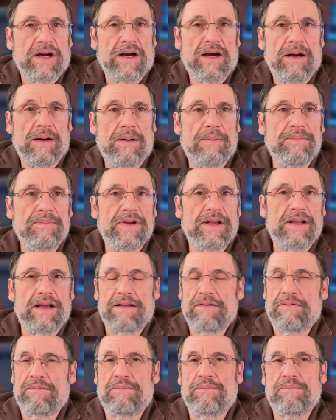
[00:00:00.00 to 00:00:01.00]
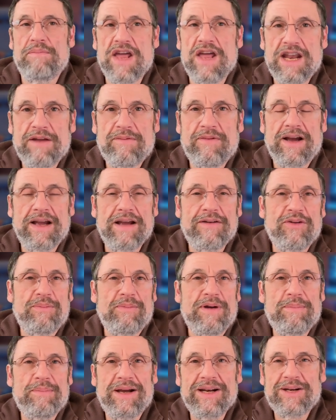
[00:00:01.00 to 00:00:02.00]
Many of I've
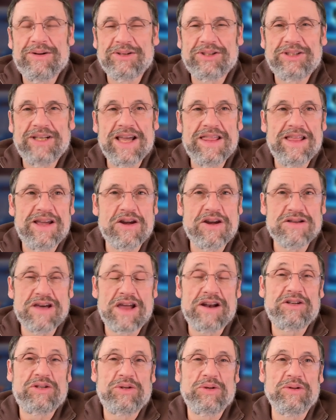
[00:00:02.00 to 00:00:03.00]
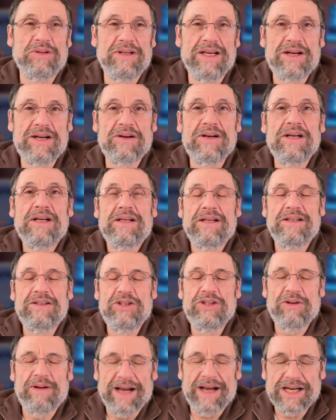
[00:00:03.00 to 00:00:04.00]
heard my mentors say that you're not a true leader
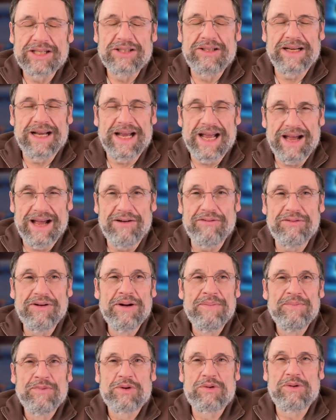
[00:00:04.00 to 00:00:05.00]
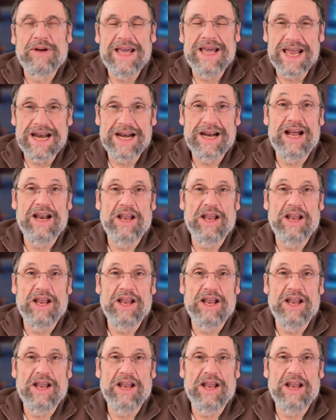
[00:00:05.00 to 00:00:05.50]
until you actually have created